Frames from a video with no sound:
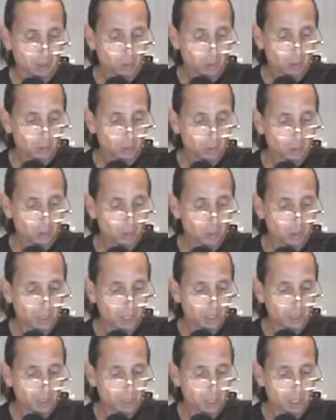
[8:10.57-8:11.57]
The Lord
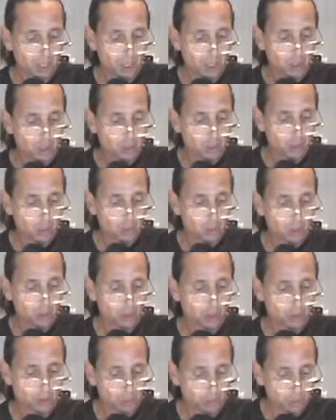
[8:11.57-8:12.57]
who has
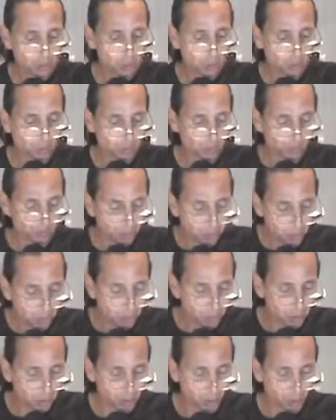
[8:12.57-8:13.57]
chosen Jerusalem
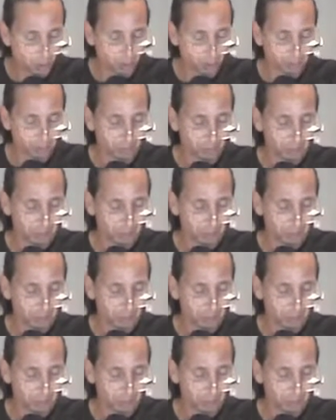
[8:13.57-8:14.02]
rebuke you.